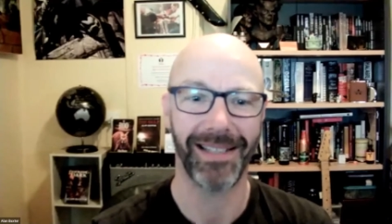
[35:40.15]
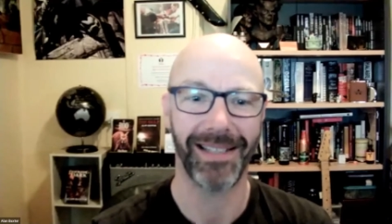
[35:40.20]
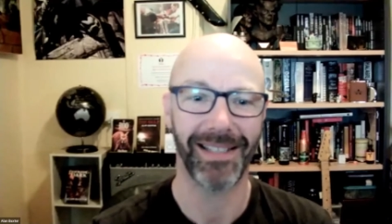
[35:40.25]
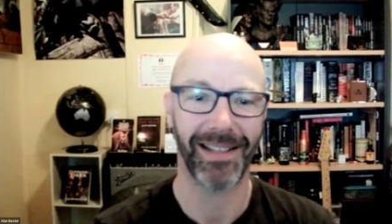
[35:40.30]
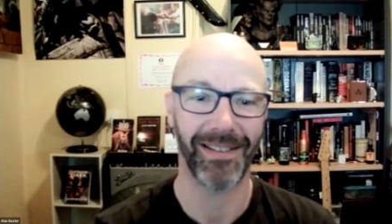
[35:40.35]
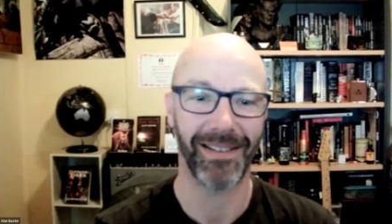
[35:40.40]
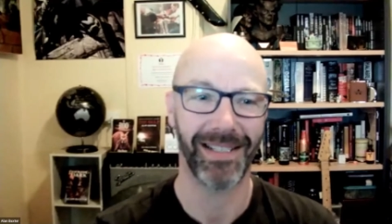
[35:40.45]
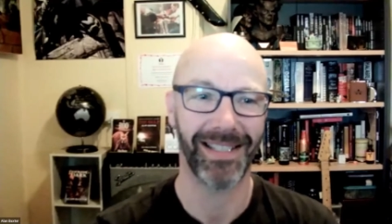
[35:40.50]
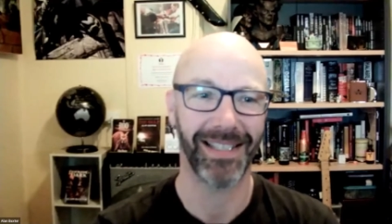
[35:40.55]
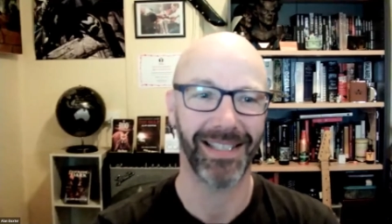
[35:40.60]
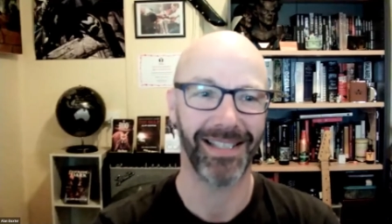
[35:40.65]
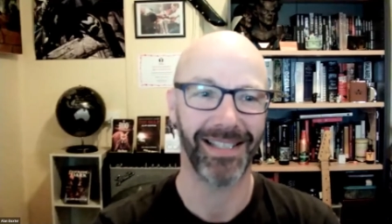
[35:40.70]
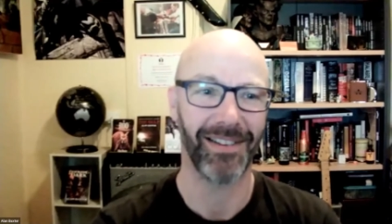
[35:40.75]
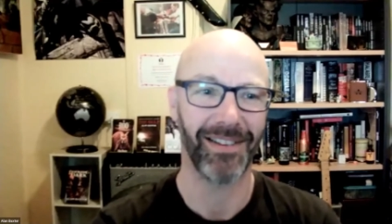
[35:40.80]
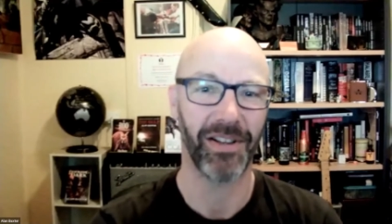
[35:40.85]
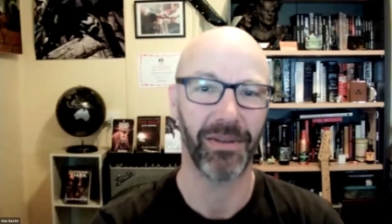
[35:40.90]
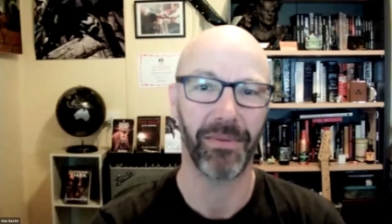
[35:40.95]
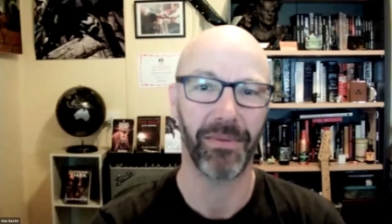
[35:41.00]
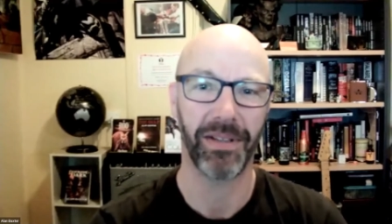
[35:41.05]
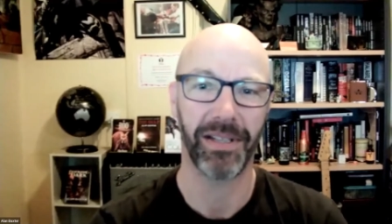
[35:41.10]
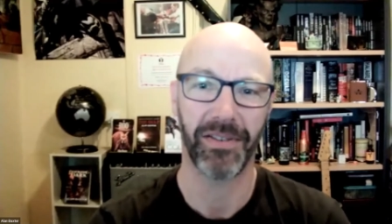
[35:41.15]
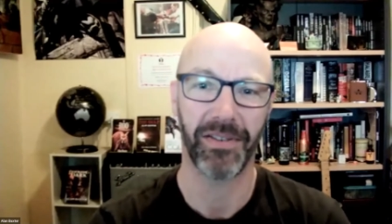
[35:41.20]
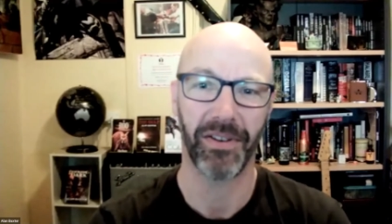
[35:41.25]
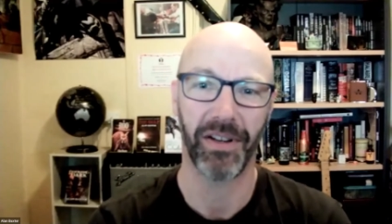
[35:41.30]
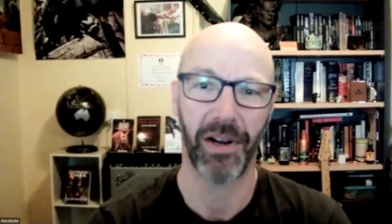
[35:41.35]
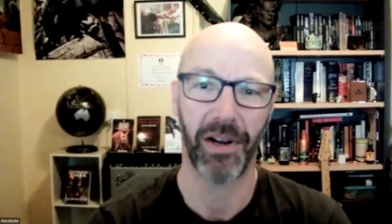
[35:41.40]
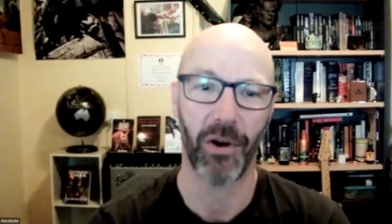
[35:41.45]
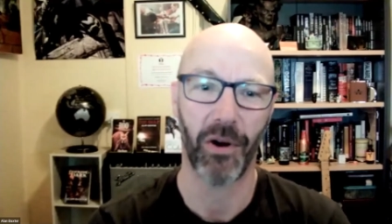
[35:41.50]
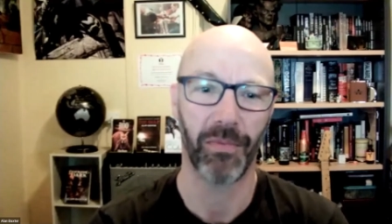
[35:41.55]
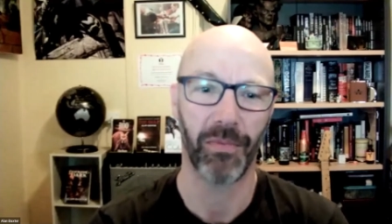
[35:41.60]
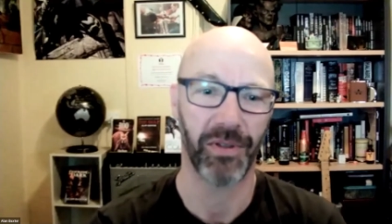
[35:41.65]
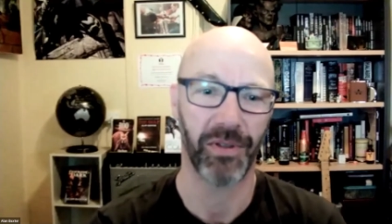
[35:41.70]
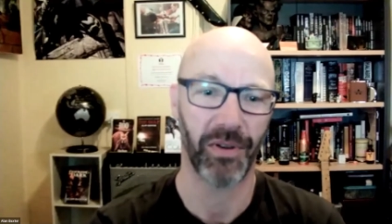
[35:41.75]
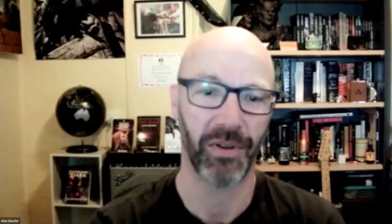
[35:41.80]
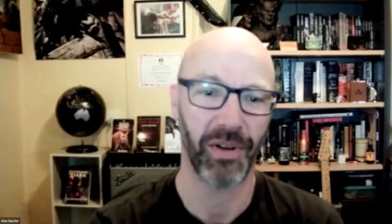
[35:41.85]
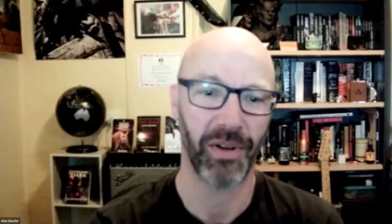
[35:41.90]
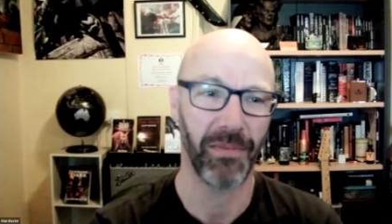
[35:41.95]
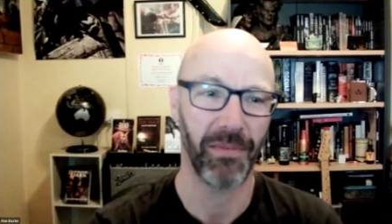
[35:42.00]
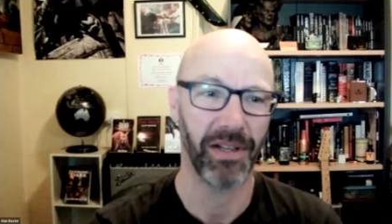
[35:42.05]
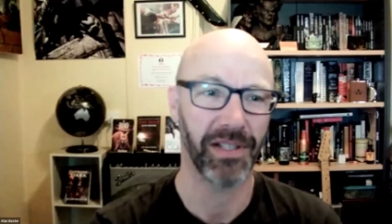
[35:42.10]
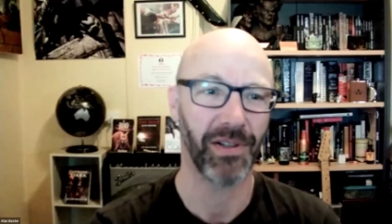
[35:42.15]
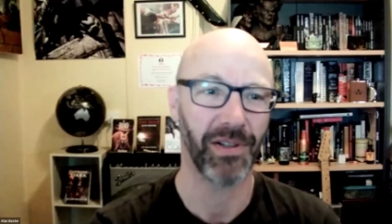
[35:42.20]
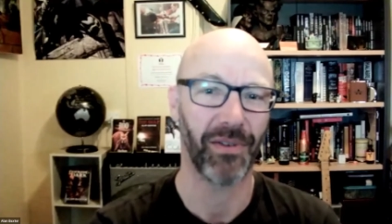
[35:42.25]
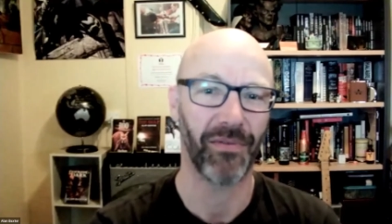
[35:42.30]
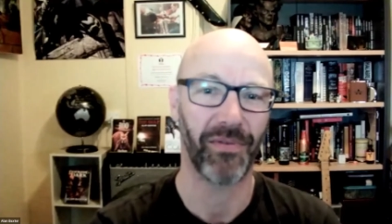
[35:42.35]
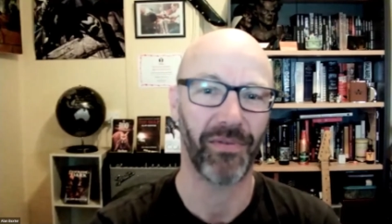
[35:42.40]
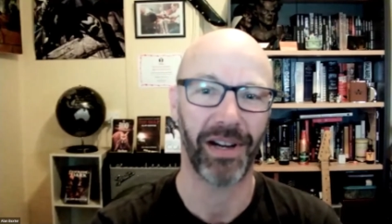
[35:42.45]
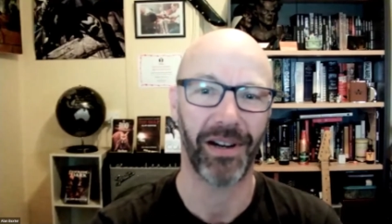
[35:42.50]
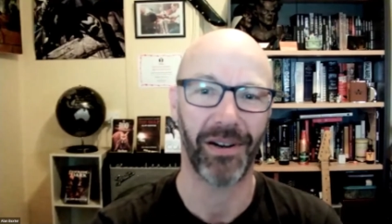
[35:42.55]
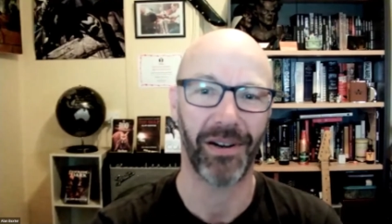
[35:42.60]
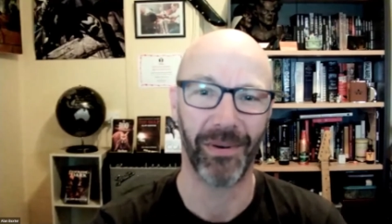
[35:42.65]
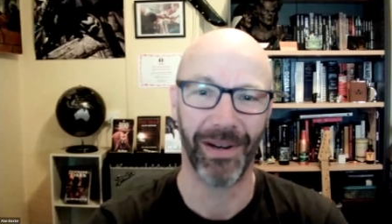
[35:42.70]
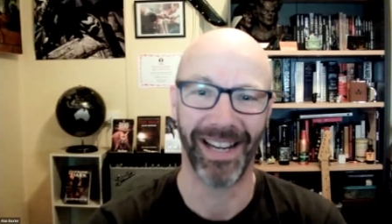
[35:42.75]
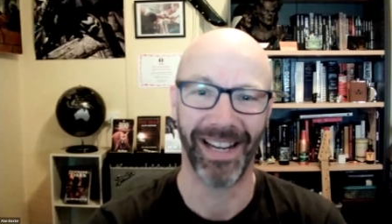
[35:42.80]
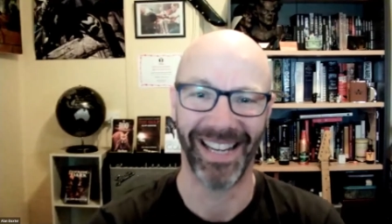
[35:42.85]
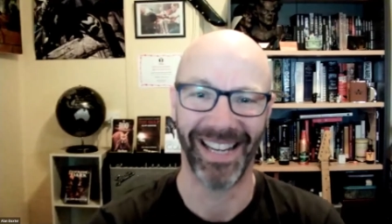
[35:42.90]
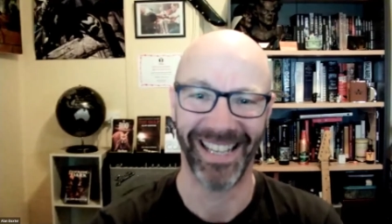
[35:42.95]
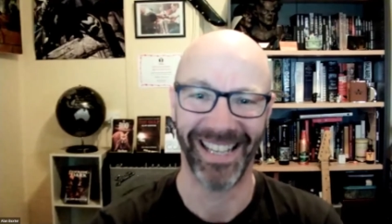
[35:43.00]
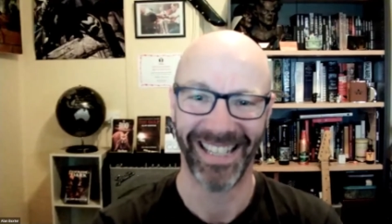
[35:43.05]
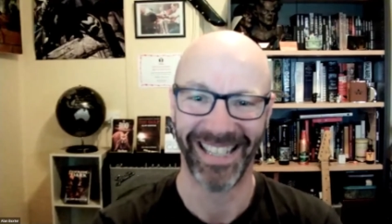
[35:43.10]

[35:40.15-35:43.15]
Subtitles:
So it's not a Gulp story, but it's not far away.